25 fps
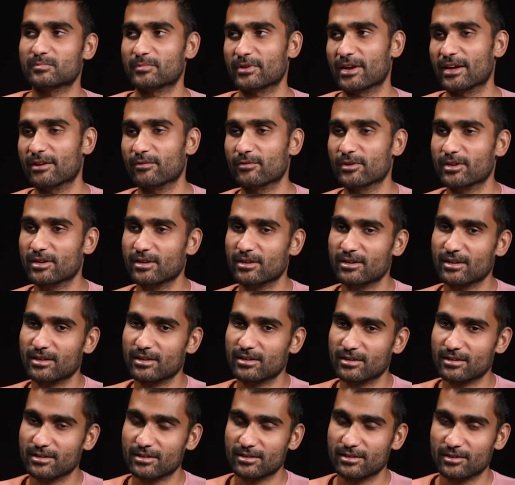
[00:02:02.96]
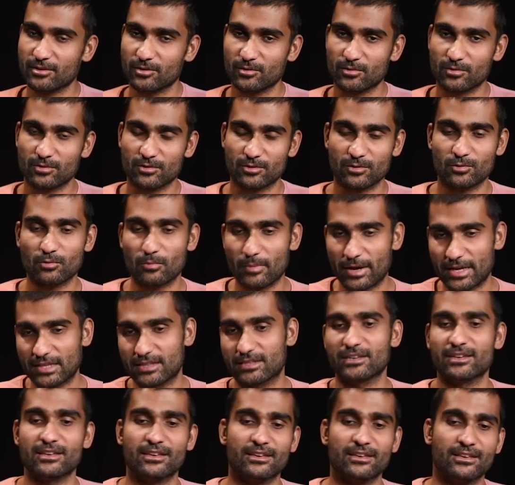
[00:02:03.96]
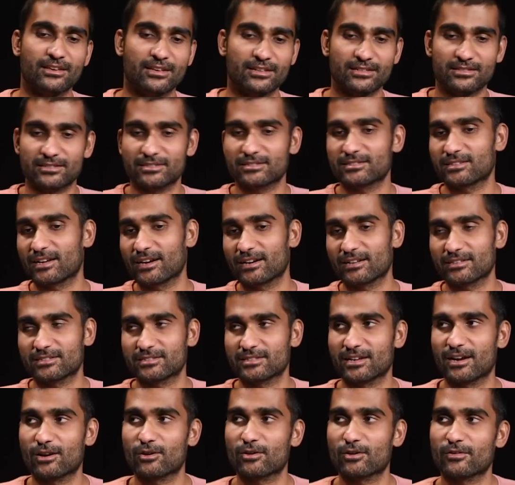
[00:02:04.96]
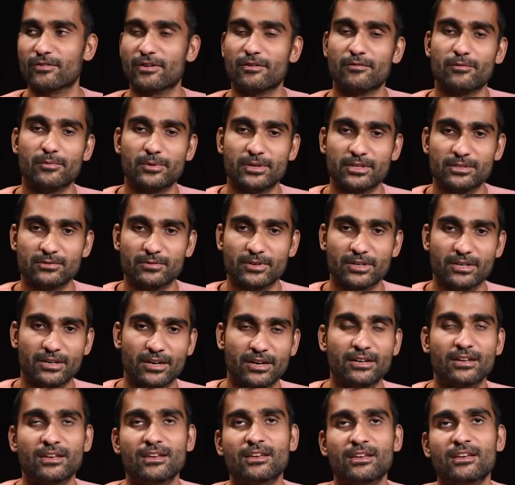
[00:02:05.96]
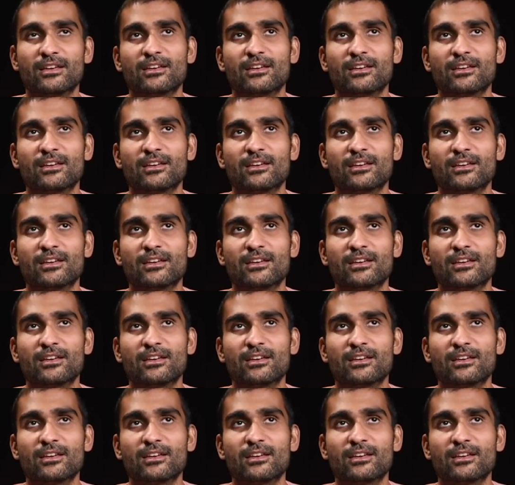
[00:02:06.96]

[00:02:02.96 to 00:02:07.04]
private and, you know, do my thing and just kind of stay out of everybody's way, right?